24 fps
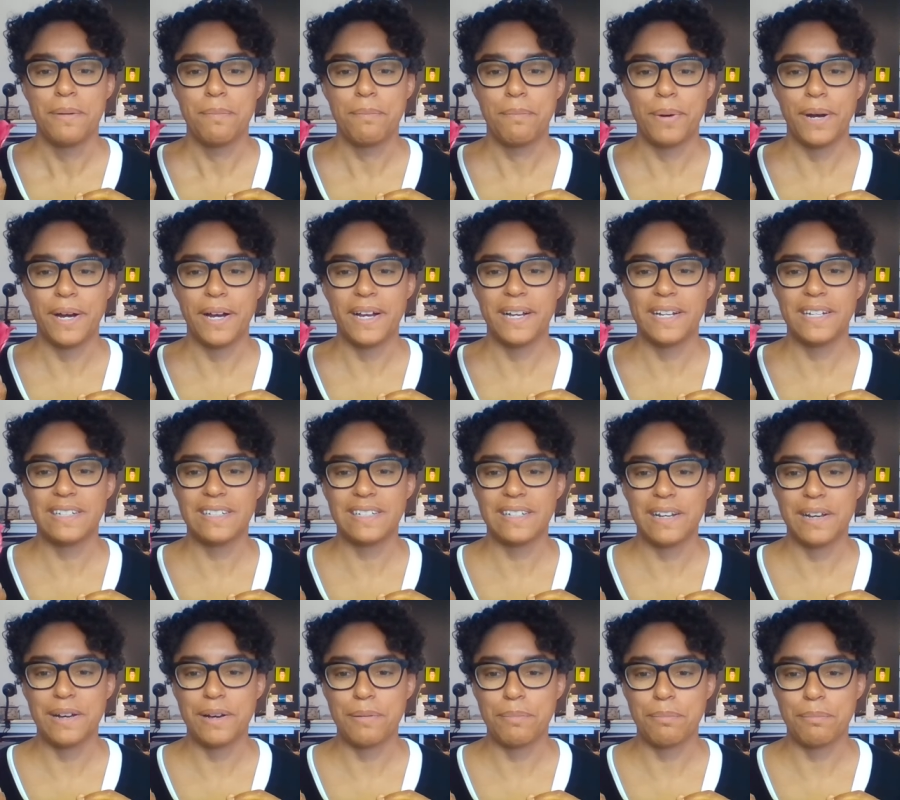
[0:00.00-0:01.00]
but
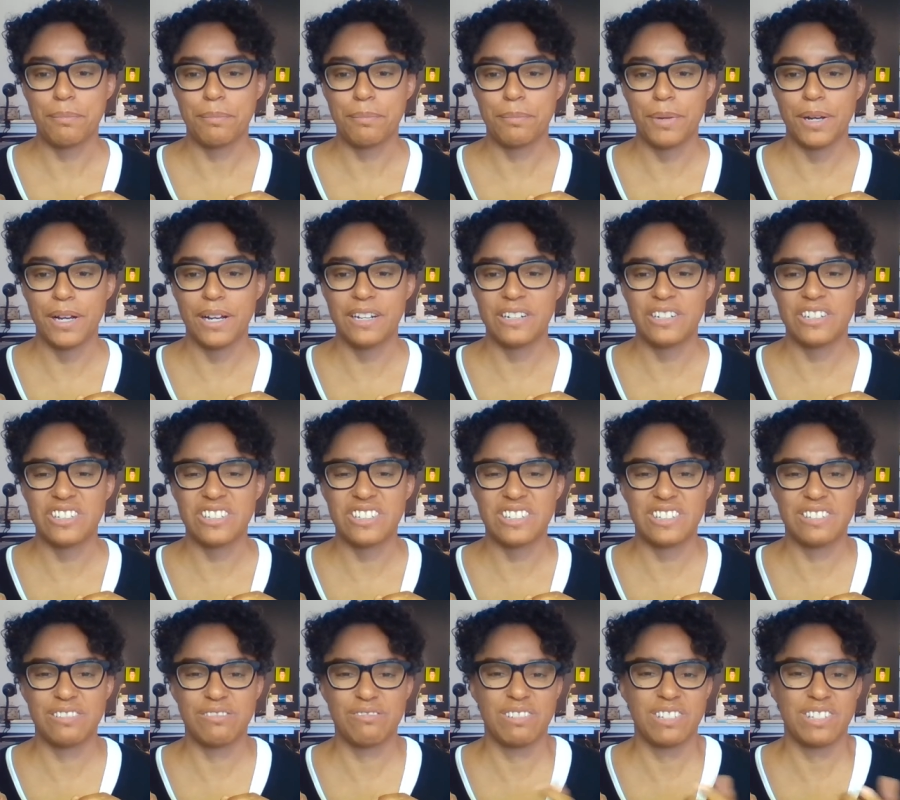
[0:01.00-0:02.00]
I
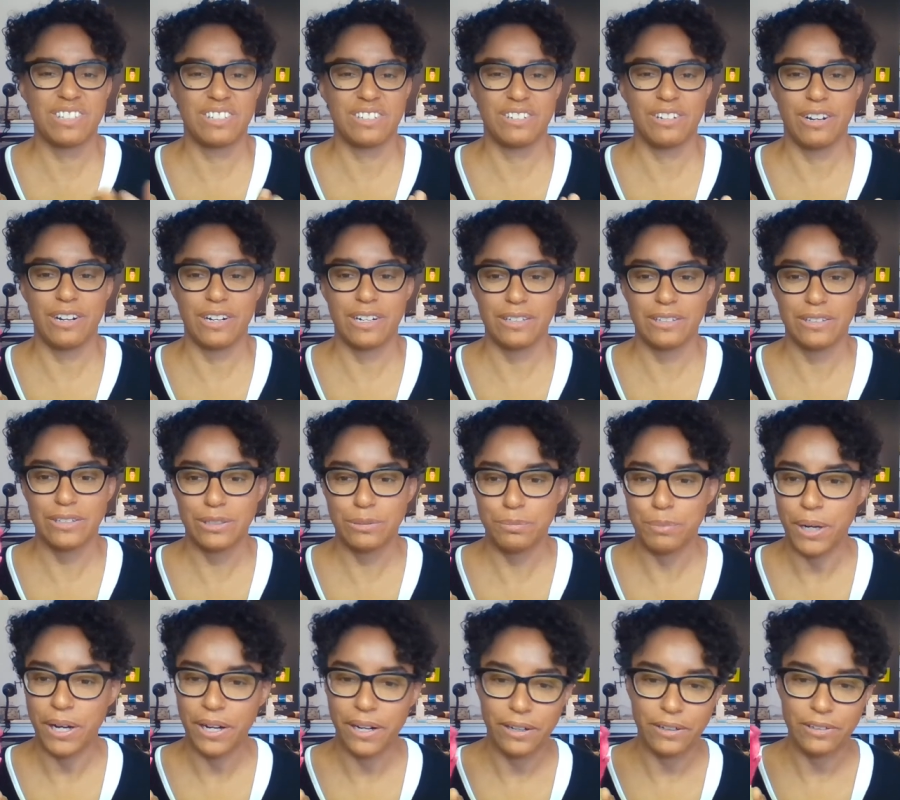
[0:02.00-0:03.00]
just was not
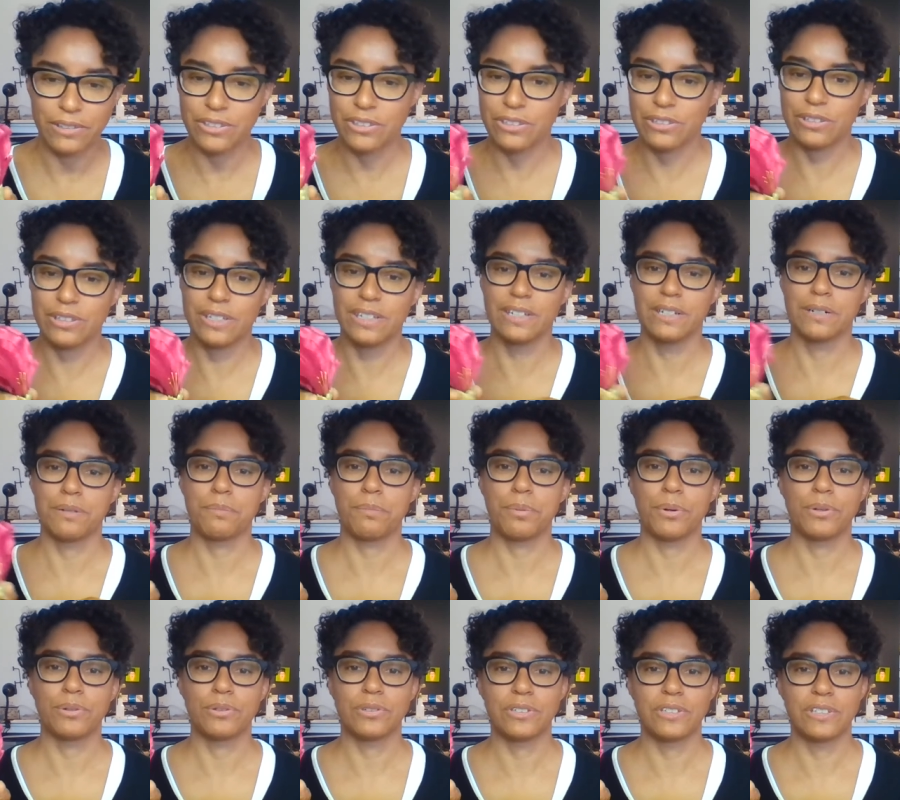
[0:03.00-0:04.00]
inspired, so I didn't
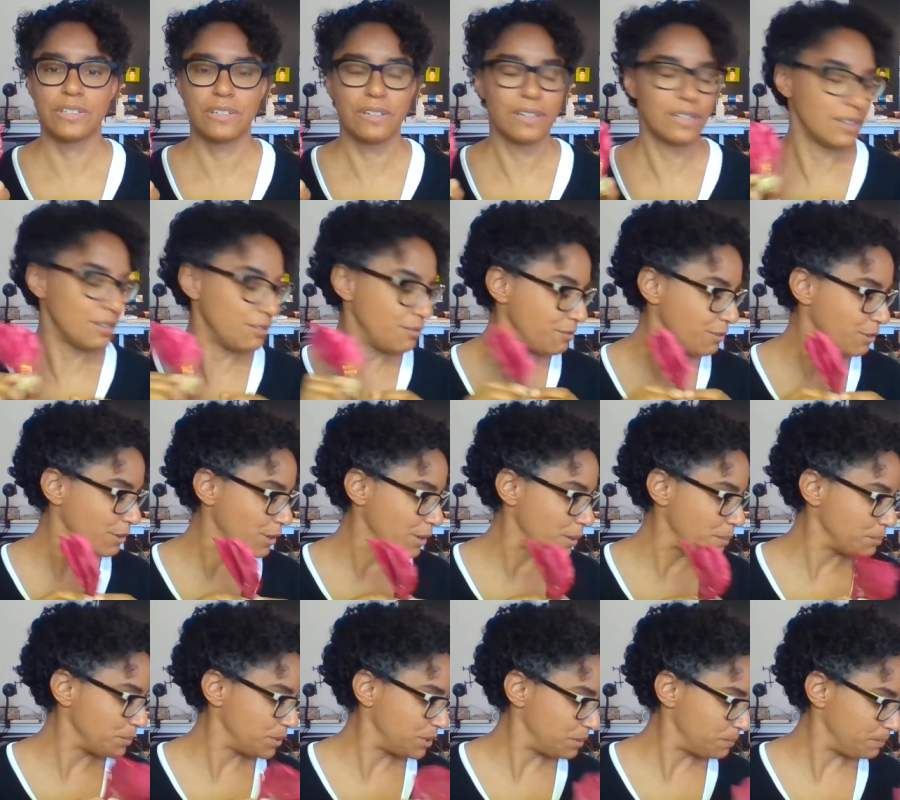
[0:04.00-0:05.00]
post it on the
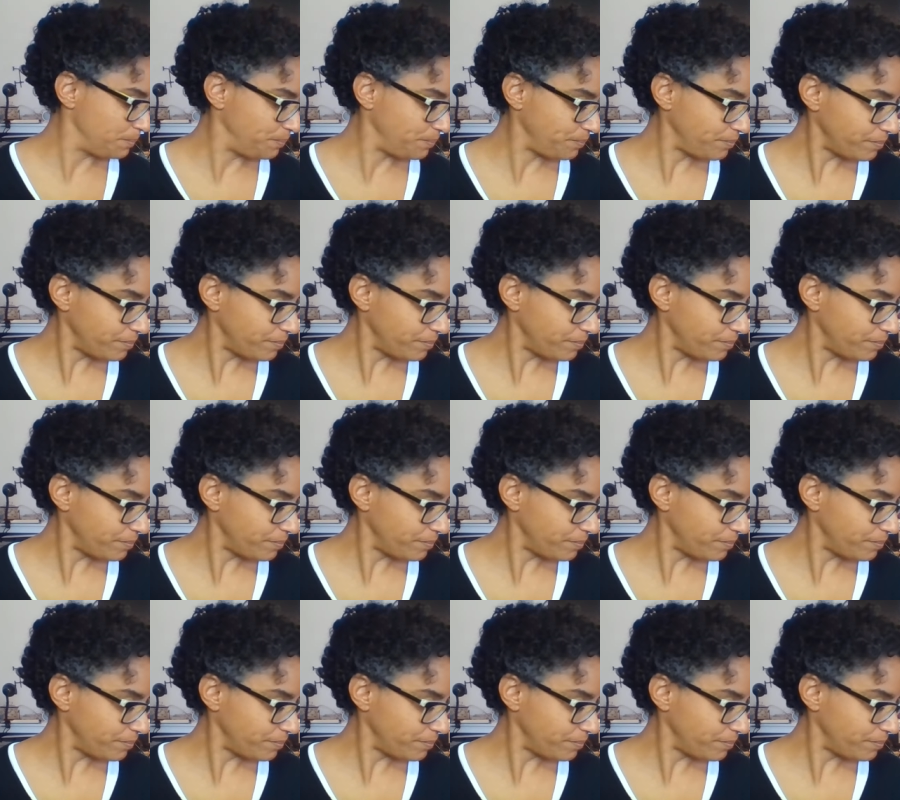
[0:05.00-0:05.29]
forums.